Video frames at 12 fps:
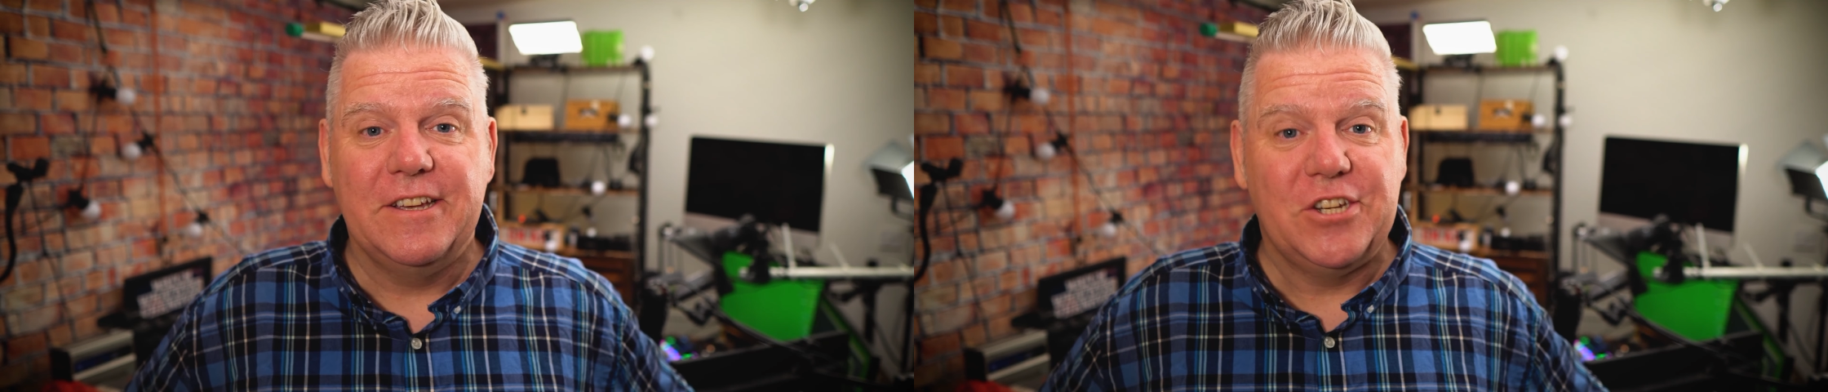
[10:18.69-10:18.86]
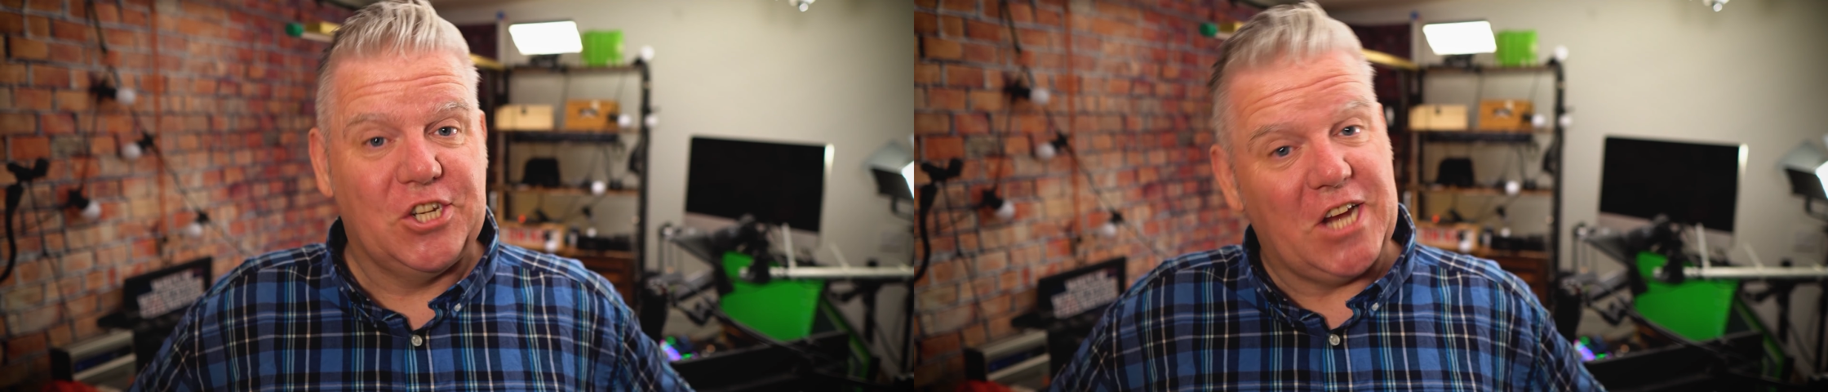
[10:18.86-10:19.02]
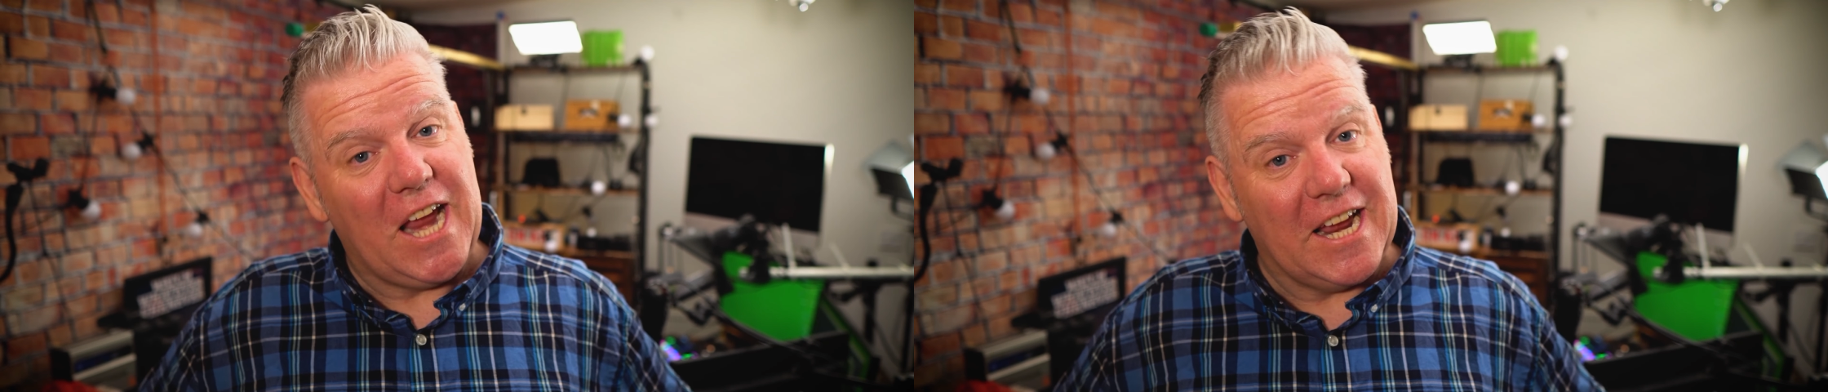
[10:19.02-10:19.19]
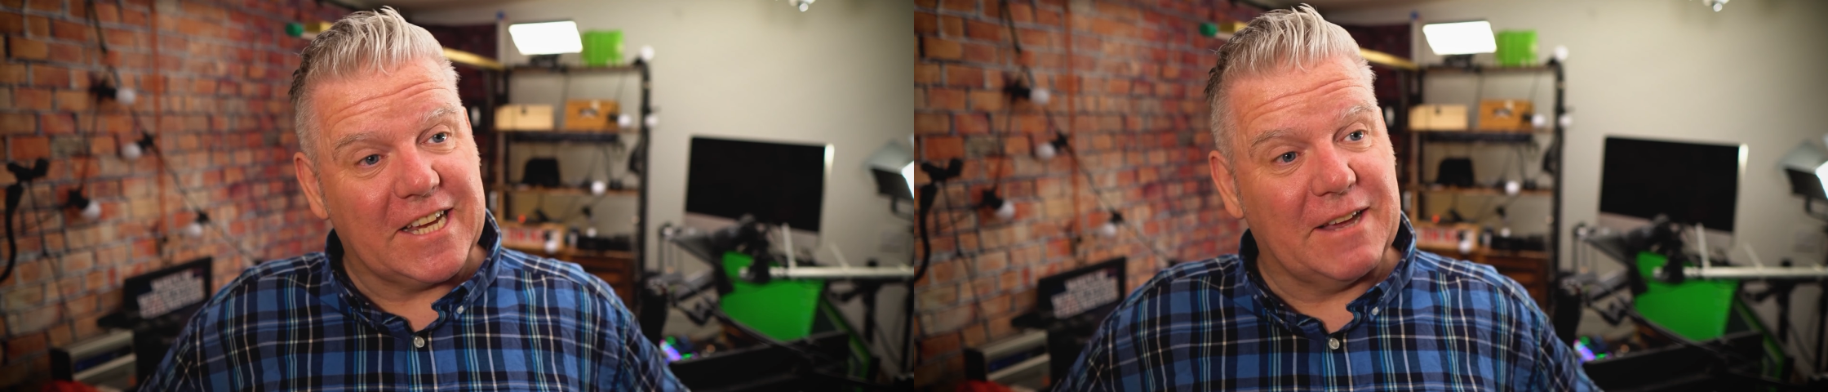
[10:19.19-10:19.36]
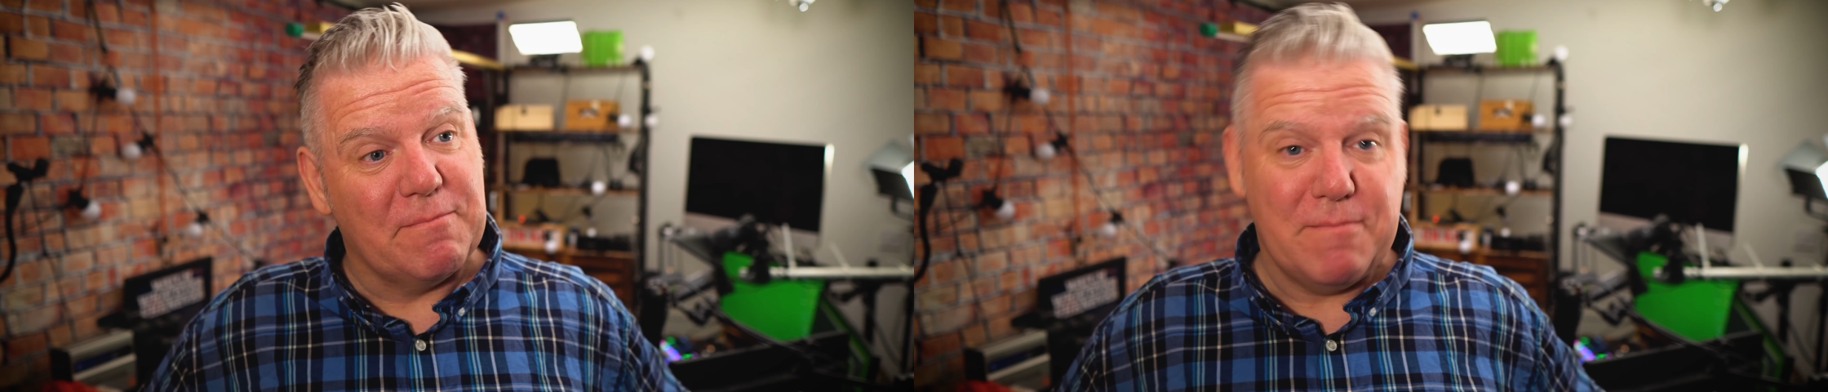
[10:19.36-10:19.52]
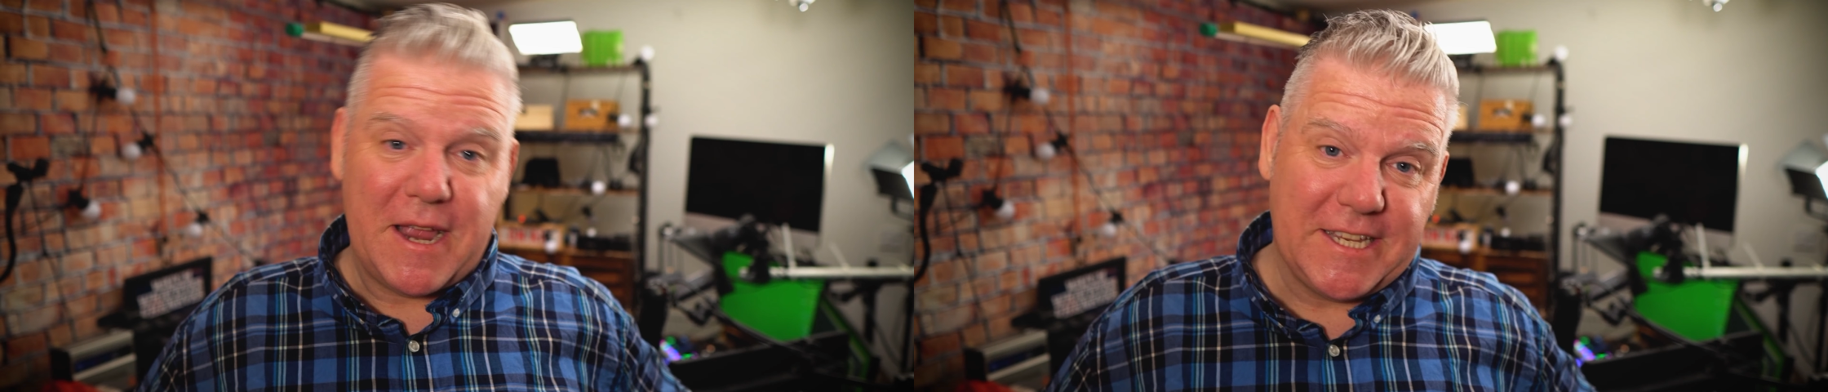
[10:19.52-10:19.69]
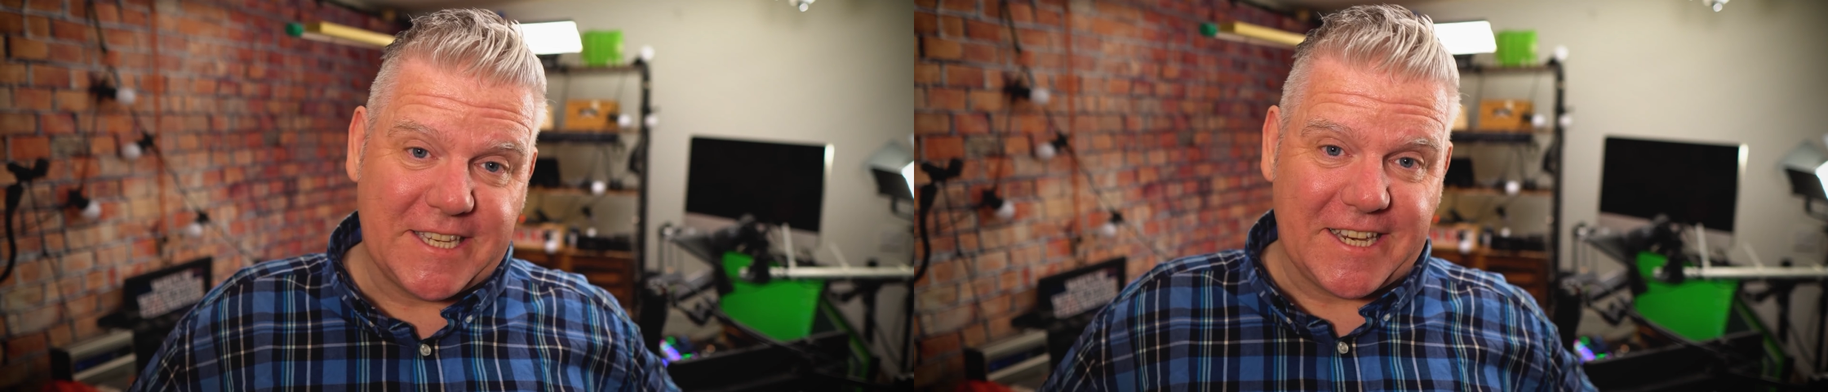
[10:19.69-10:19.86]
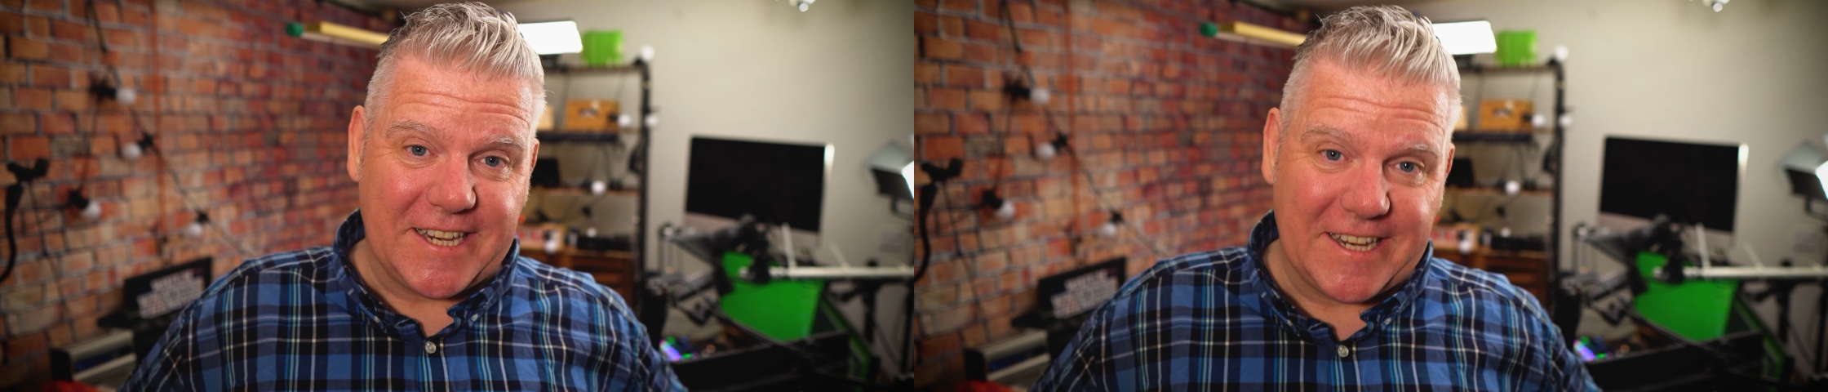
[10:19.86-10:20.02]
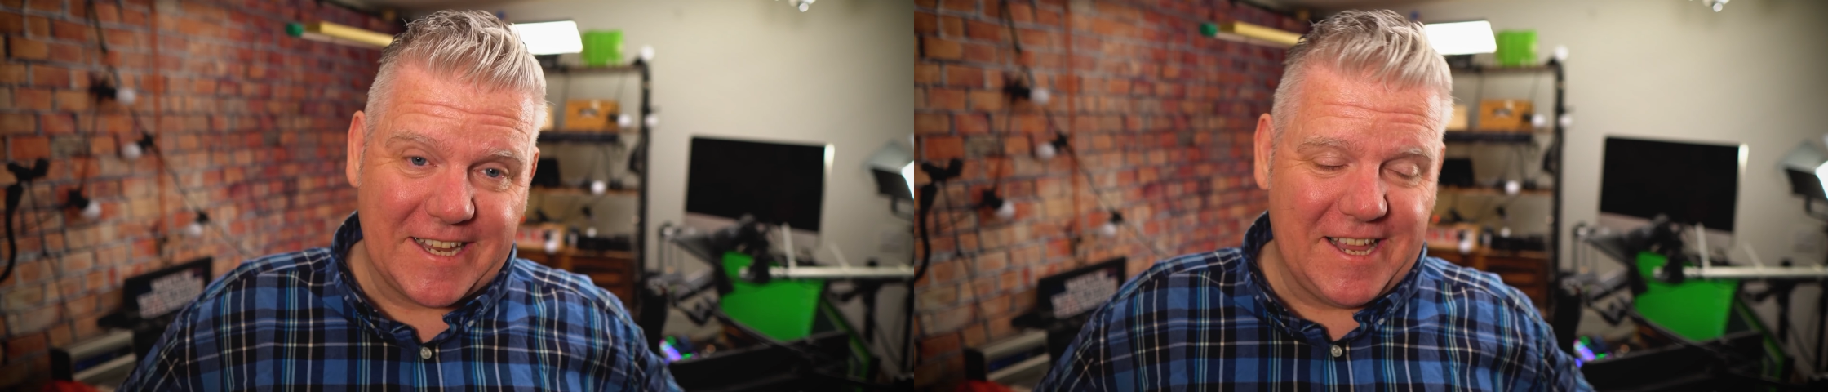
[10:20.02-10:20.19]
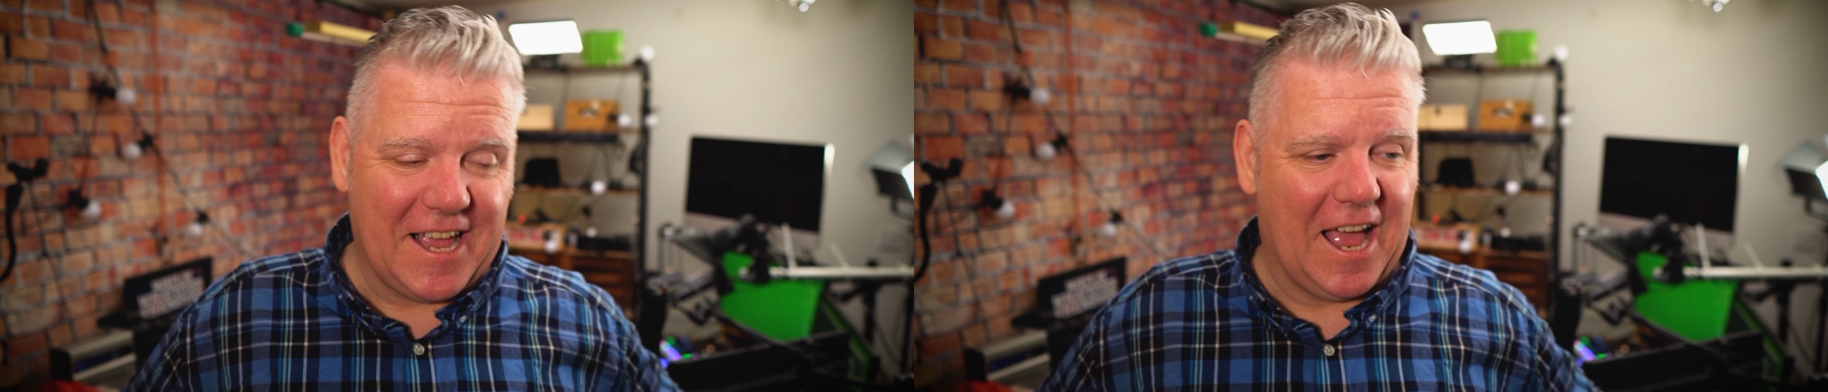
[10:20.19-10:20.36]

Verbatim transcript: shake medicine,